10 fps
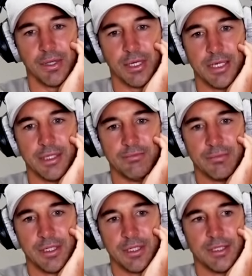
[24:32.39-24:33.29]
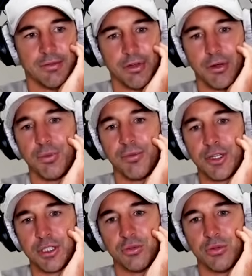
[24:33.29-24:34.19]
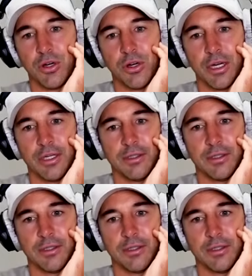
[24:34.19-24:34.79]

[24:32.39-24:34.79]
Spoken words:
He's a very professional guy.